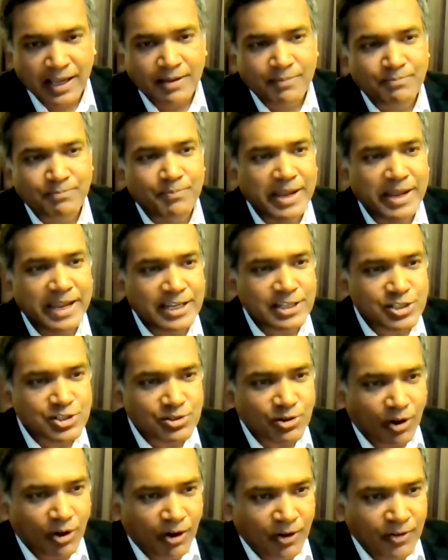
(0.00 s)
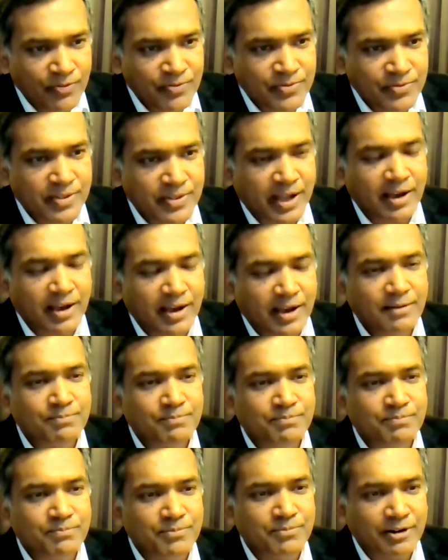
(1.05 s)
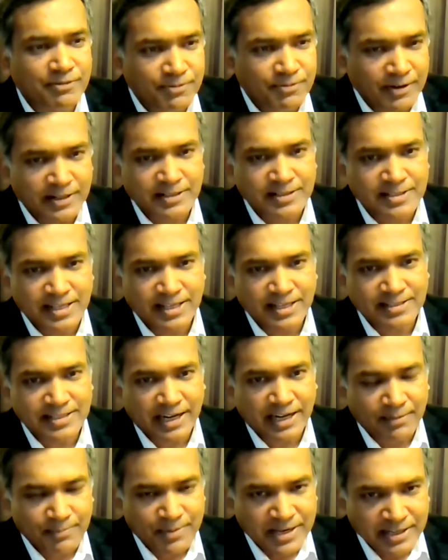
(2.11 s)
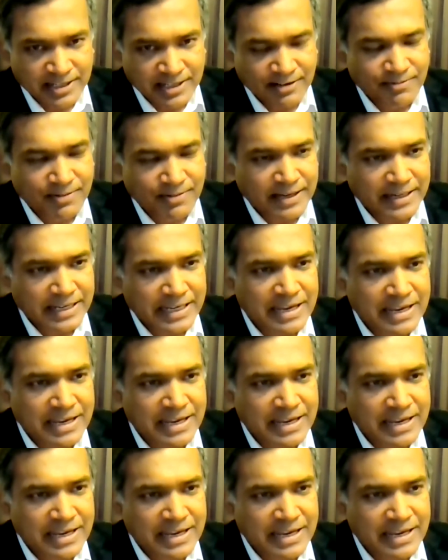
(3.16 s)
based on the preferences that are being given.